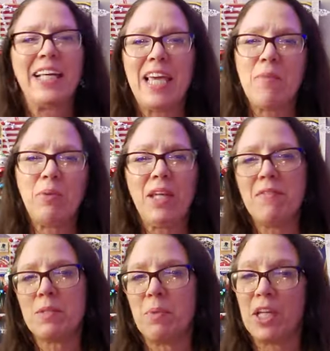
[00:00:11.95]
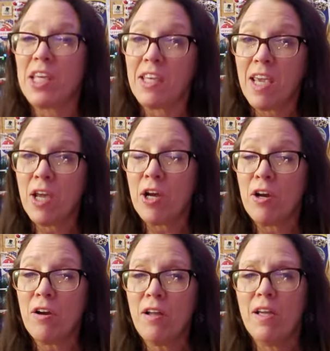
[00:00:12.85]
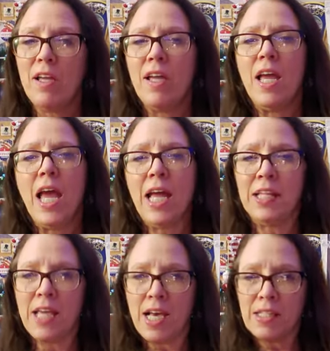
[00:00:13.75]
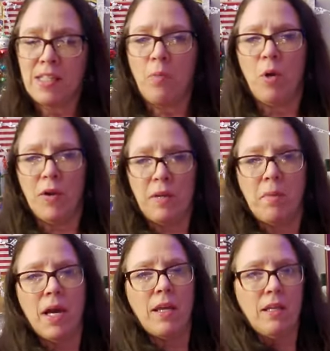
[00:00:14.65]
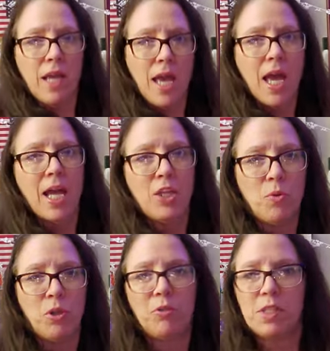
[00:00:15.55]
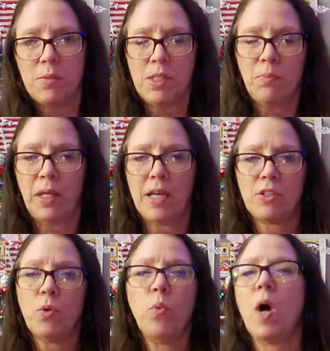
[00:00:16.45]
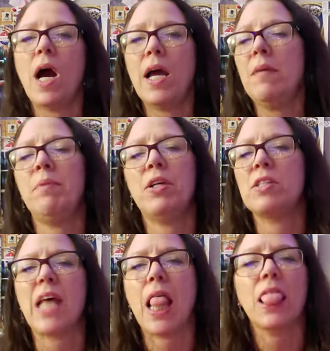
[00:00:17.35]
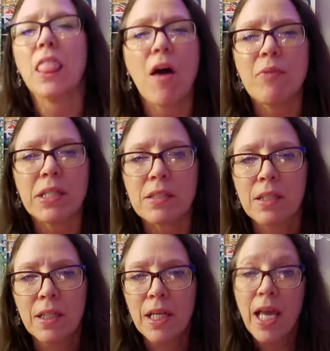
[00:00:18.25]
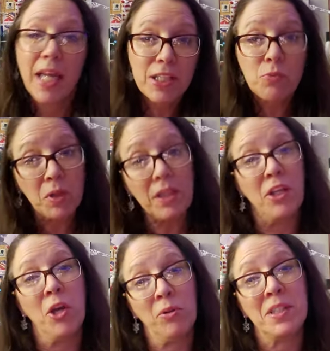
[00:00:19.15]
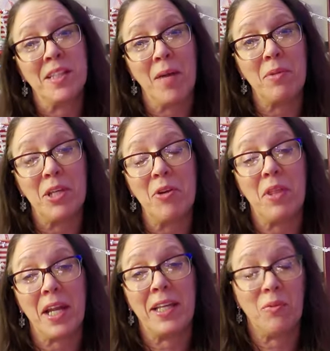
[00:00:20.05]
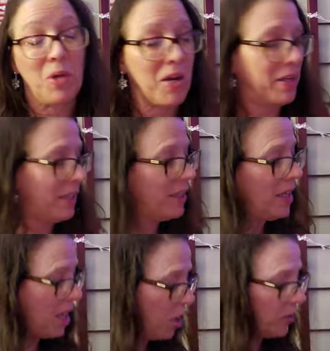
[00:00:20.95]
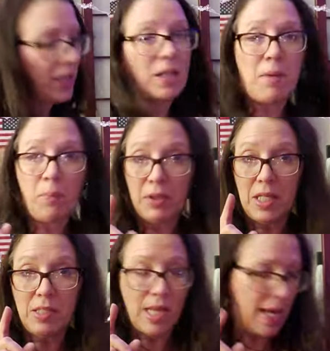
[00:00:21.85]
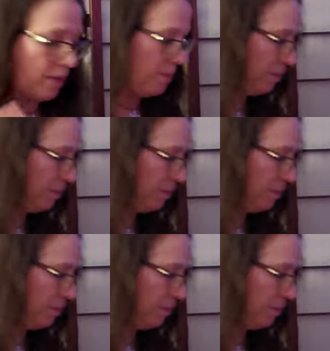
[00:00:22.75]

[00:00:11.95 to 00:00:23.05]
Can't believe it's been a year. And yes, I'm wearing my annual Christmas blazer. Why? Because I love it. And it's really the only time of year that I could wear it. Okay, let me put these down.